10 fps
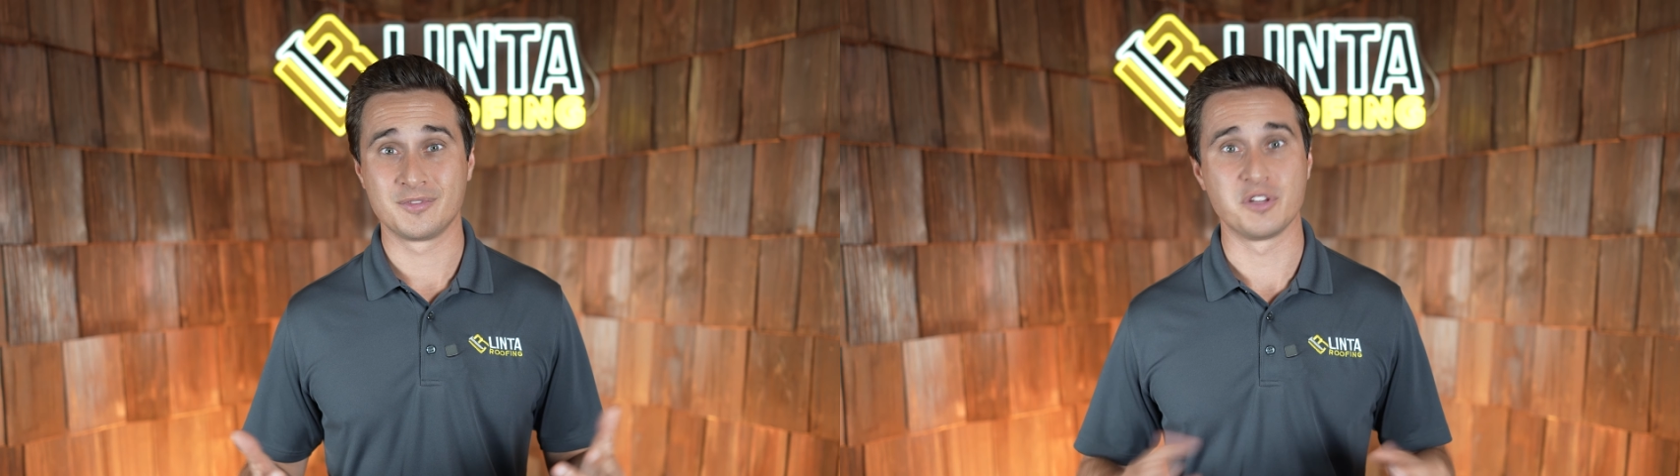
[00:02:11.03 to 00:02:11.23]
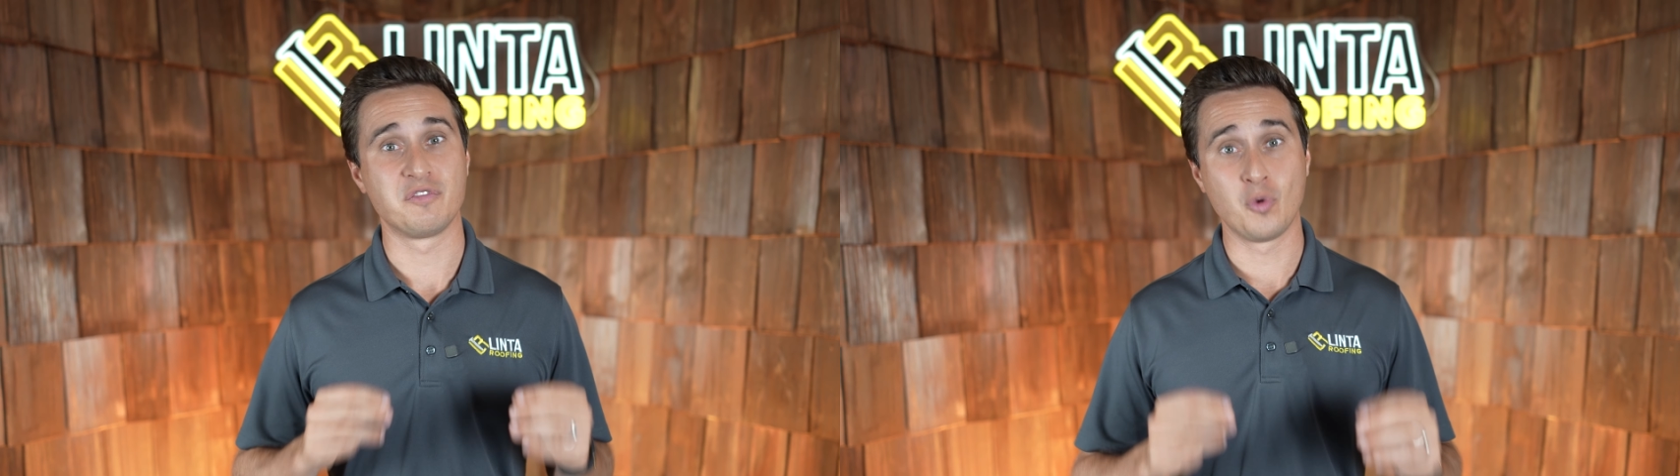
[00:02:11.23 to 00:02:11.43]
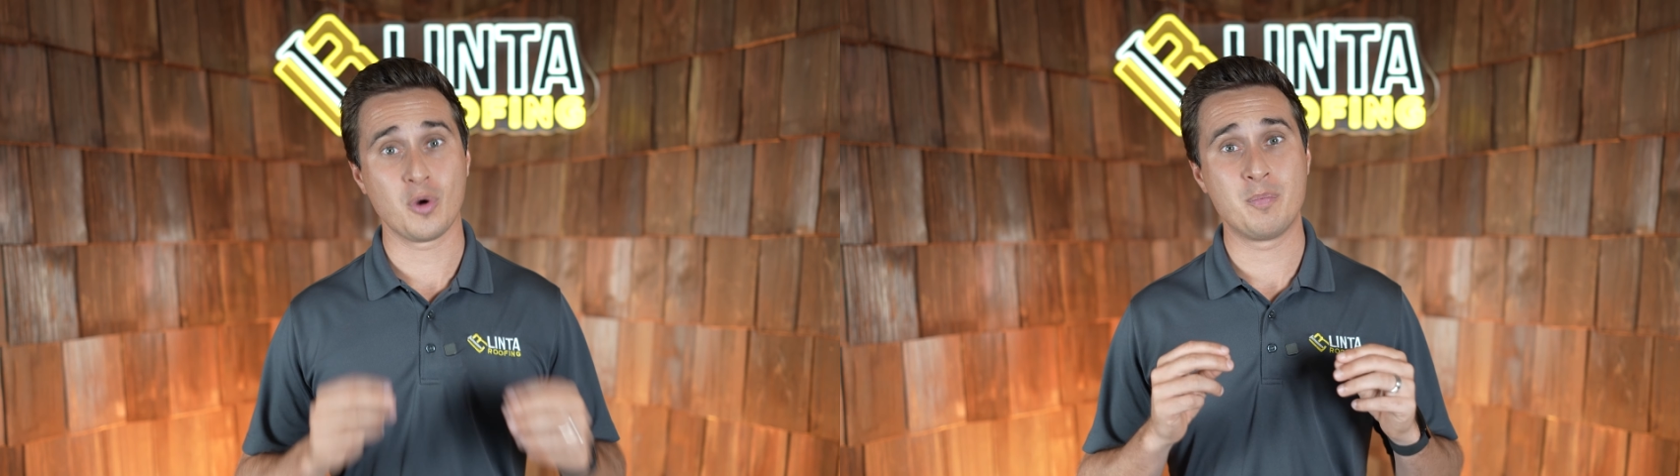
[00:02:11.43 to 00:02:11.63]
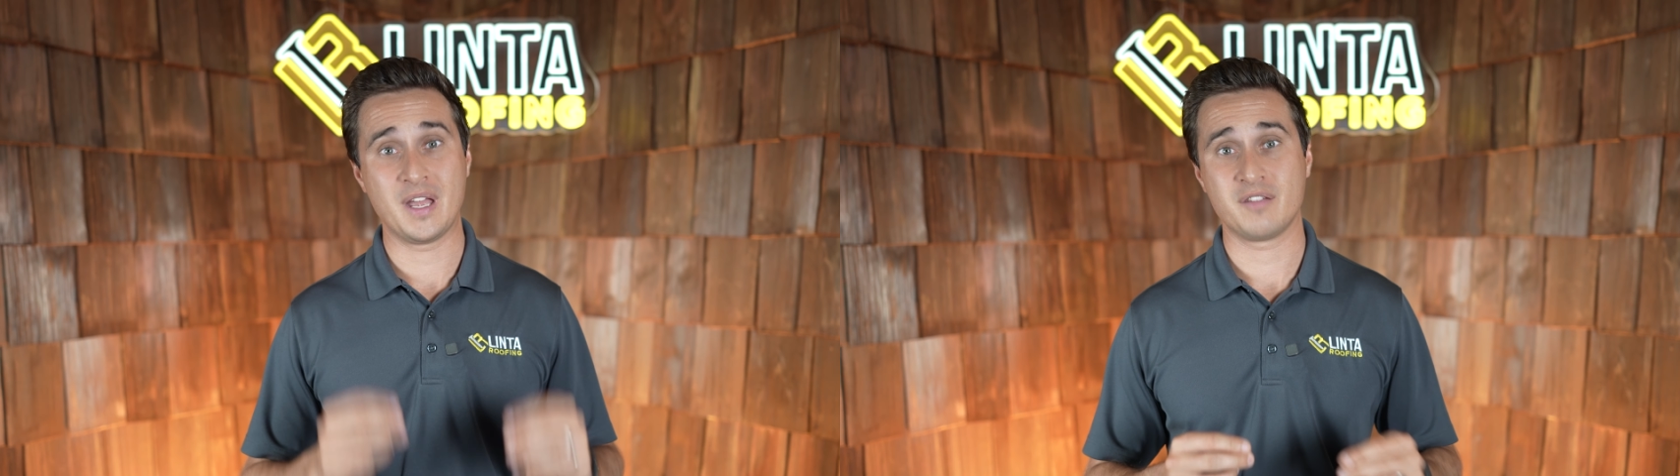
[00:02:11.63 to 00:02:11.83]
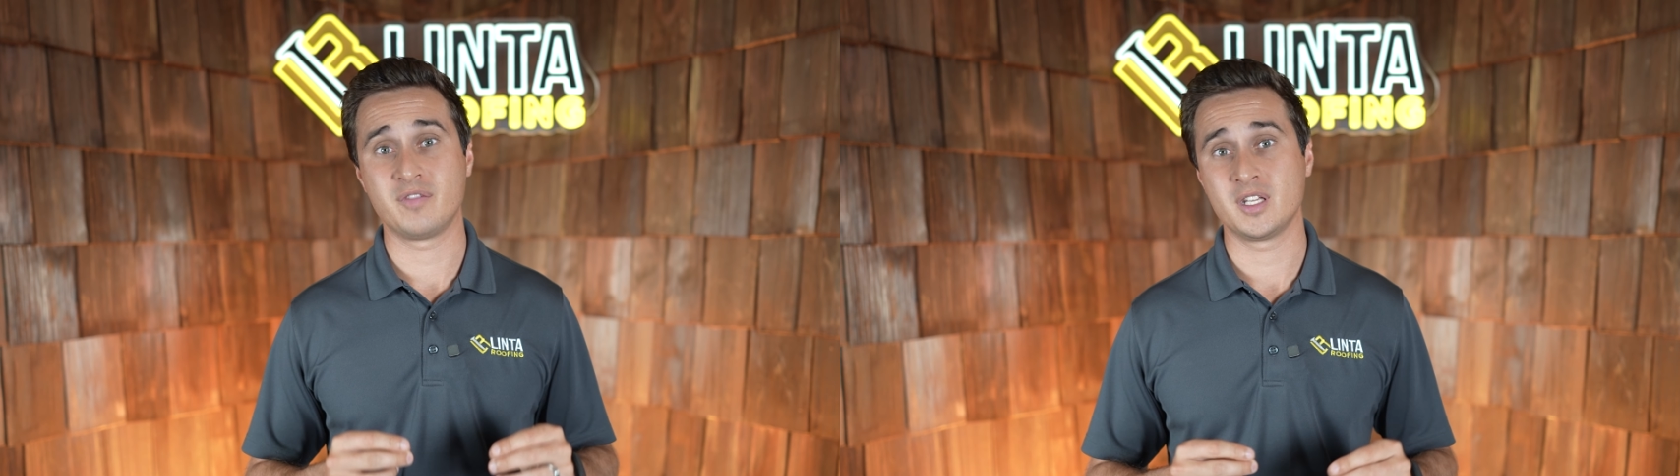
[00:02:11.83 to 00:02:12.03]
the four
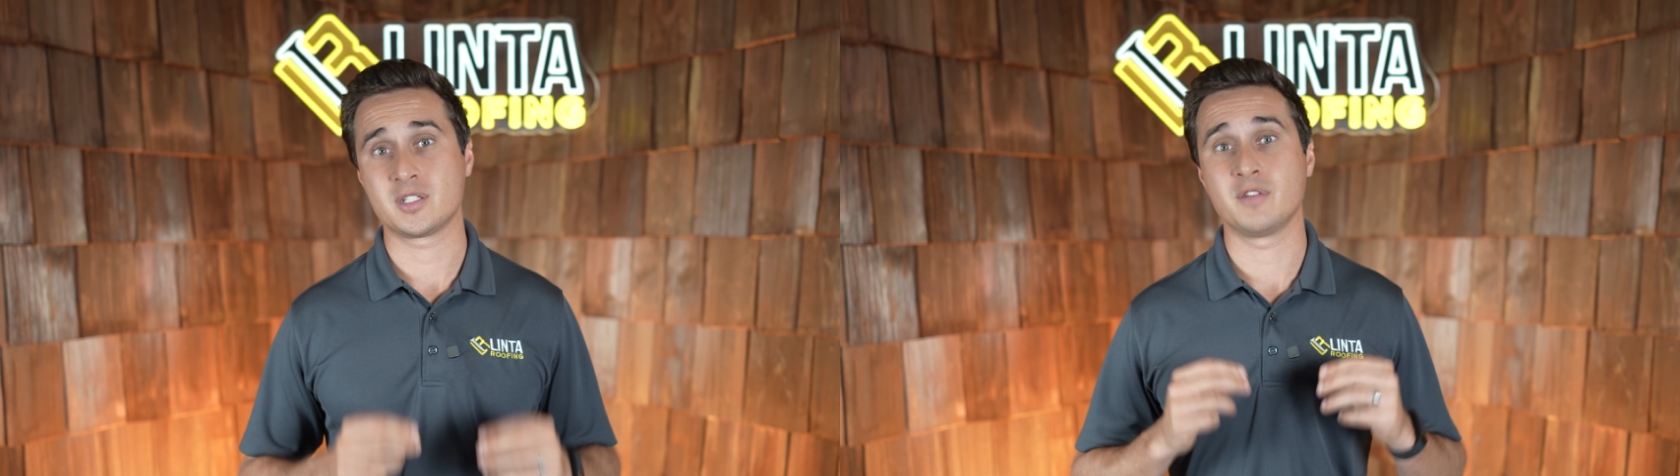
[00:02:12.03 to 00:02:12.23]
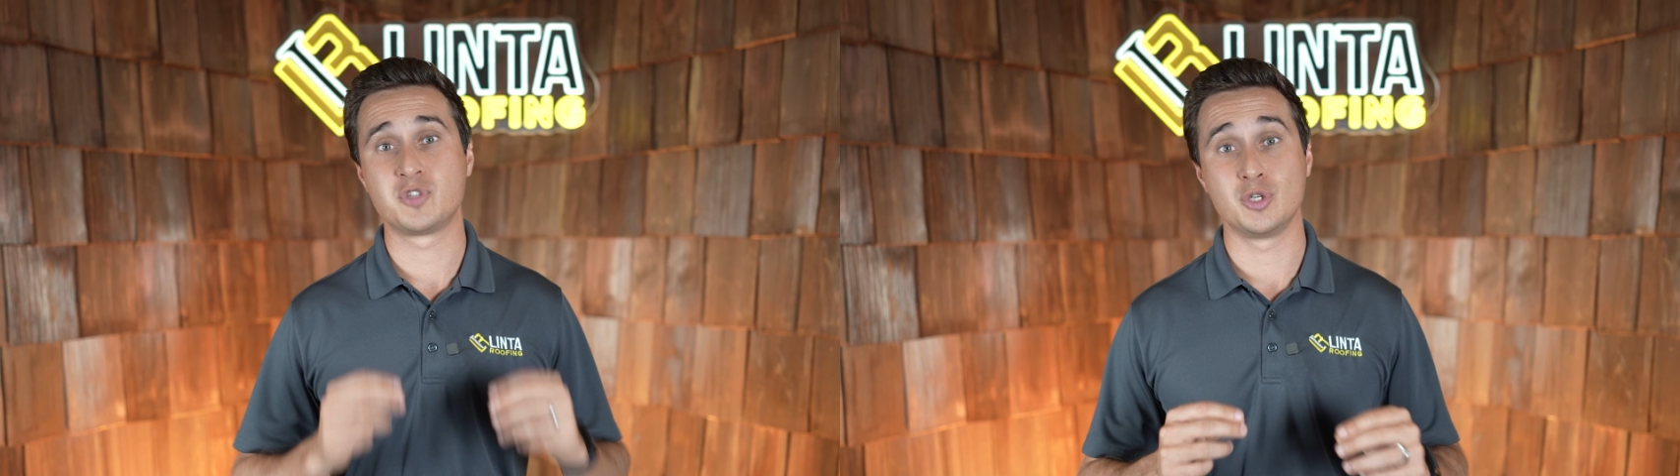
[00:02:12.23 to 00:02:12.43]
benefits of